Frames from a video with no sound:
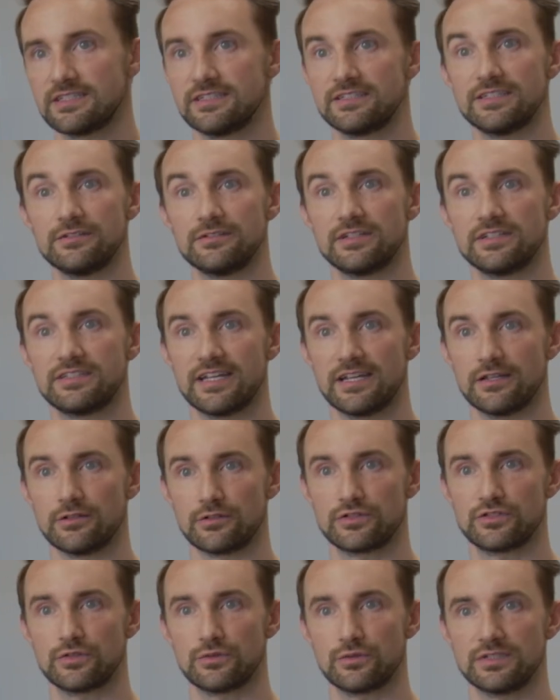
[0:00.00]
continue to
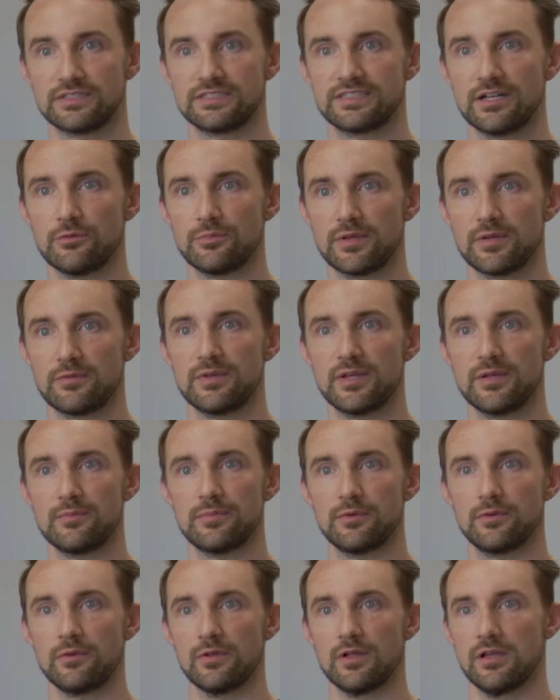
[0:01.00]
tailor towards helping
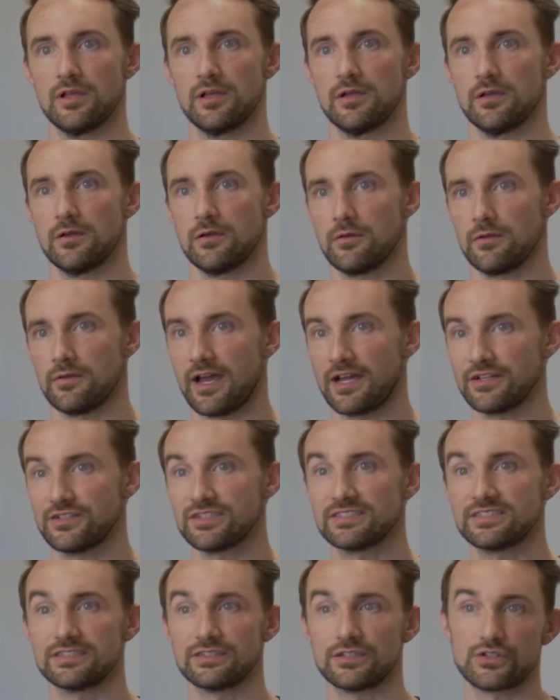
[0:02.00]
people not
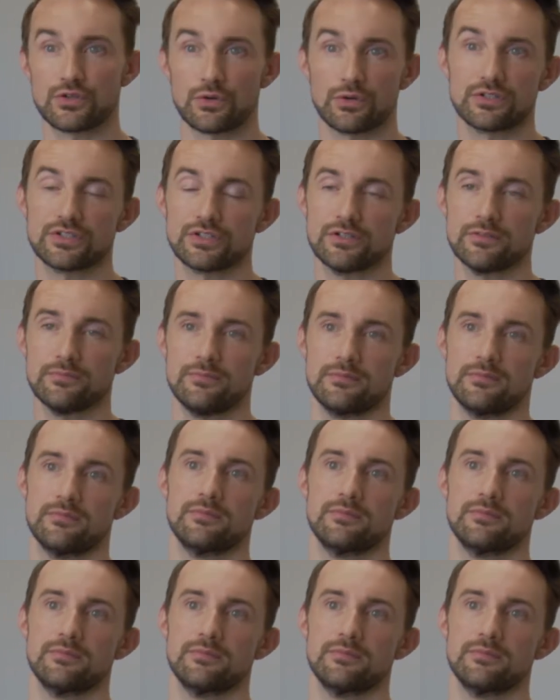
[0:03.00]
just in the short term,